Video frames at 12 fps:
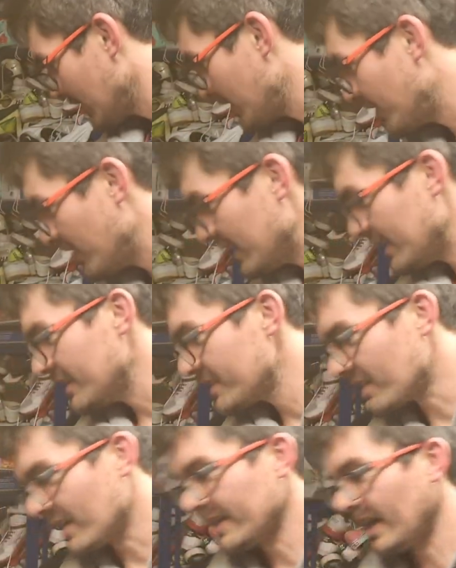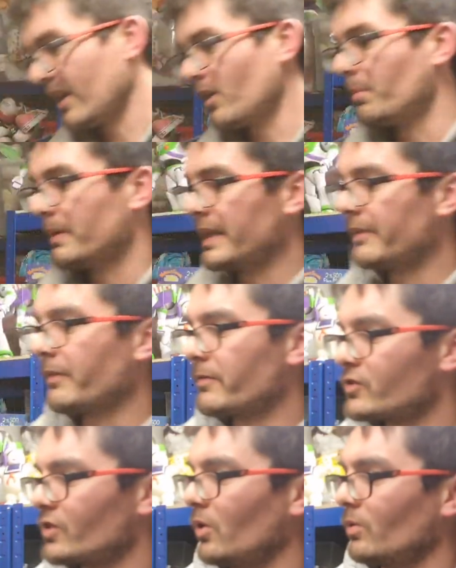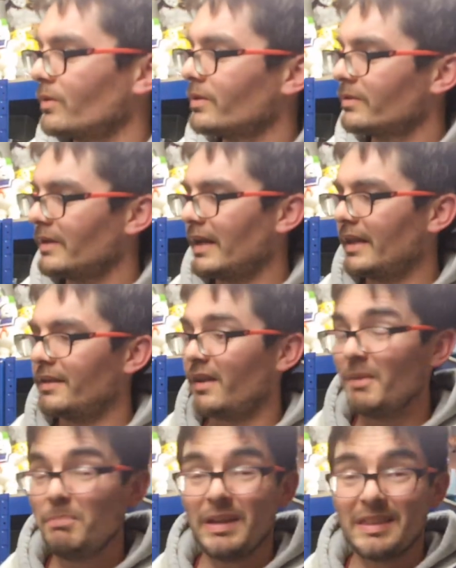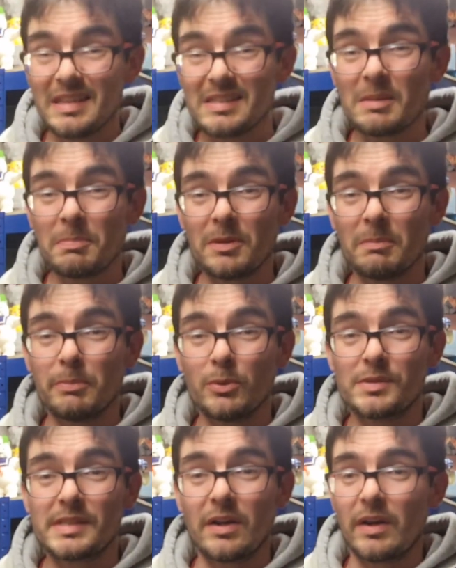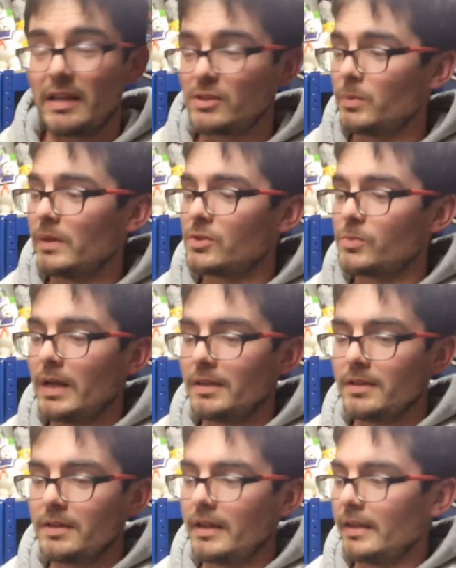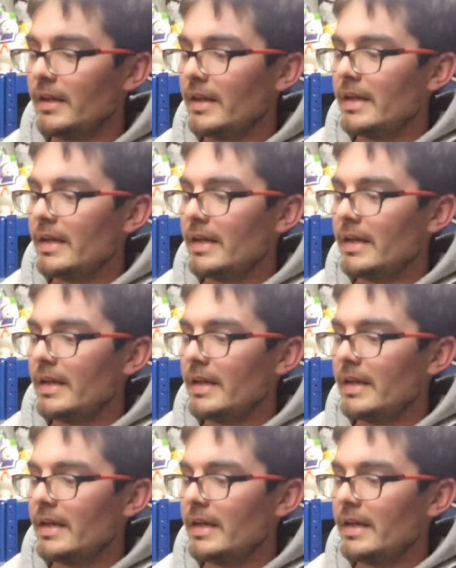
these I cannot believe have sold and I picked these up at the boot sale last week as well, didn't I?